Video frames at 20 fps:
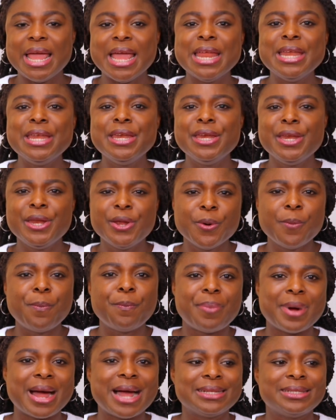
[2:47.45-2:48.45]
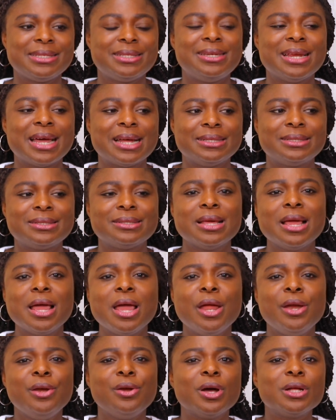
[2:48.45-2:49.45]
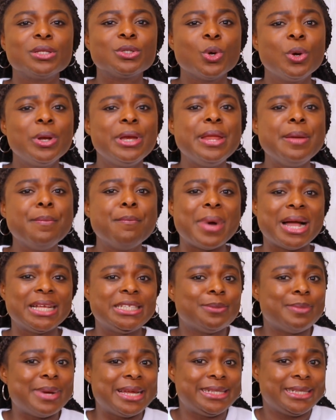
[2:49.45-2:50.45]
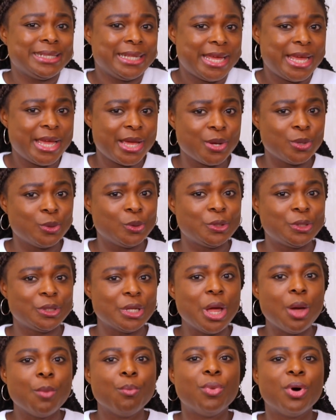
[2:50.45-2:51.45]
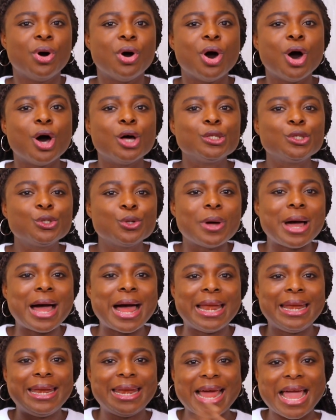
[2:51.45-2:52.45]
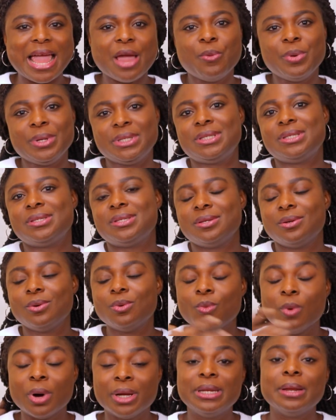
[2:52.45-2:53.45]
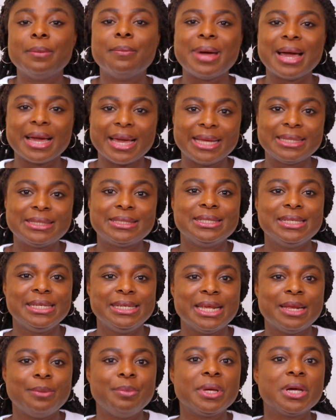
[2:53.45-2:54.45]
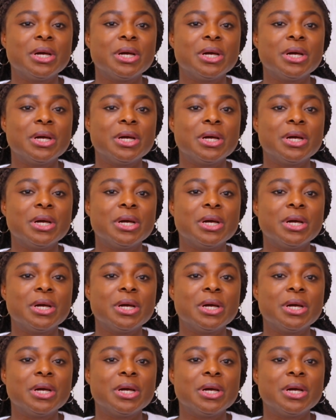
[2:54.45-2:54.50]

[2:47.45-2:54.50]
a new path that not only matched my skills but also align with what the market needed.